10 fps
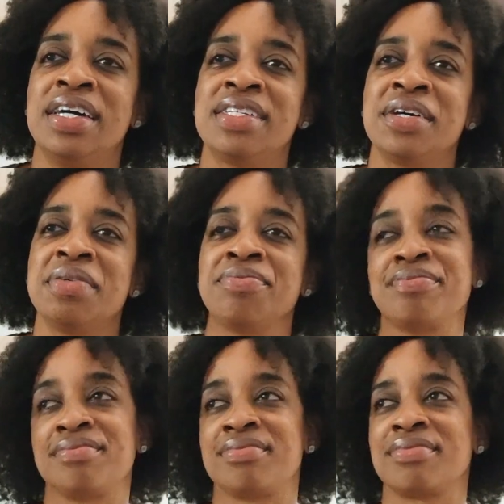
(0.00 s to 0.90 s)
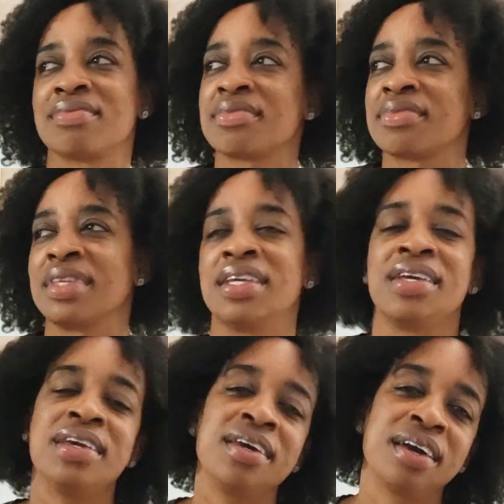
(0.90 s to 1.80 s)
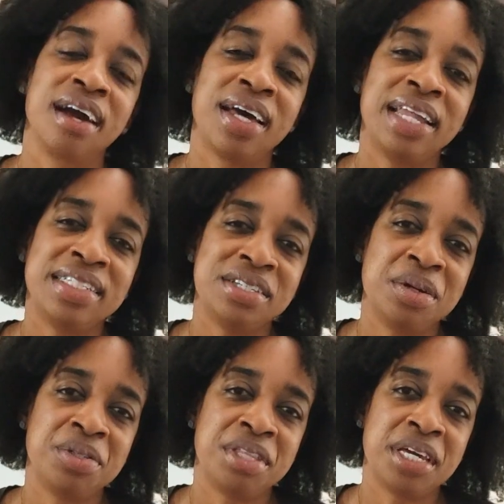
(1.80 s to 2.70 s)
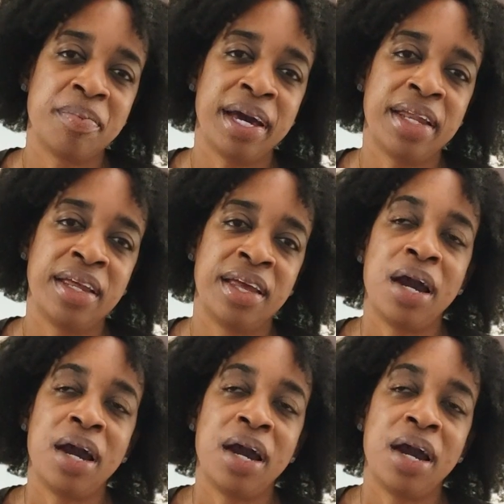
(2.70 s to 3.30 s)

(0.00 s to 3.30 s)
So, yeah, I'd like to know what you think about it.